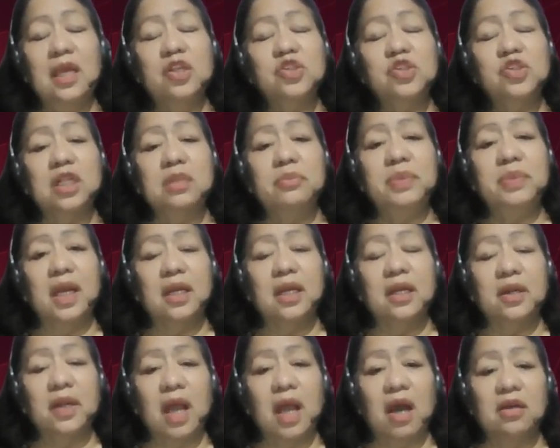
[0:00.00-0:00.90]
shall be a
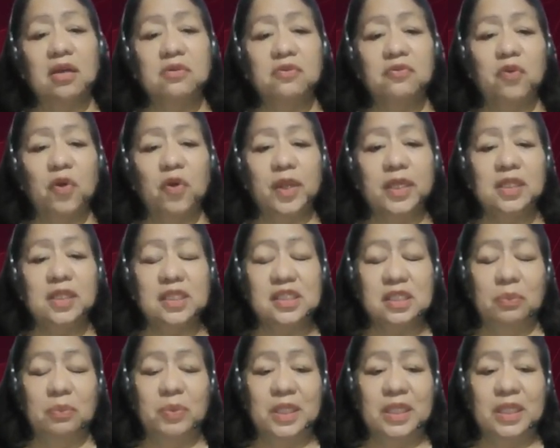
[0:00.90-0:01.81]
ground for
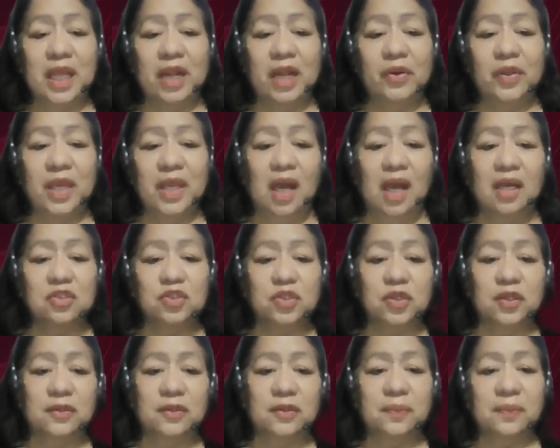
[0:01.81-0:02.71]
disciplinary
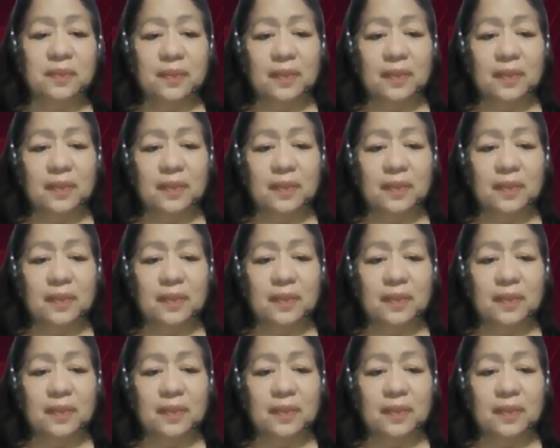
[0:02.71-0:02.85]
action.